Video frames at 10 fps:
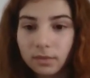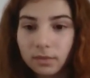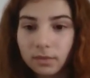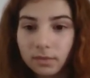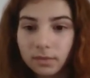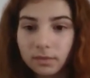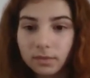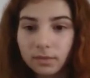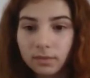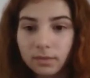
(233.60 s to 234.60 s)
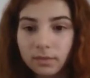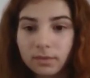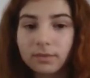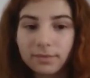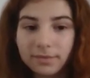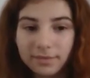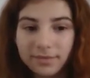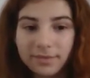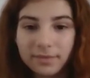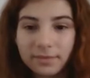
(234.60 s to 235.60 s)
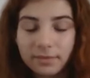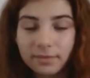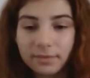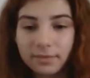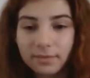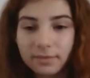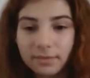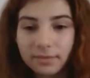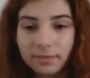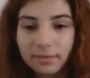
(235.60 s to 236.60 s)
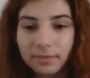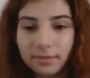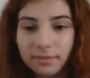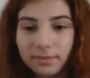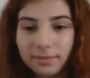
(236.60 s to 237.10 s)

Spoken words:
(silent)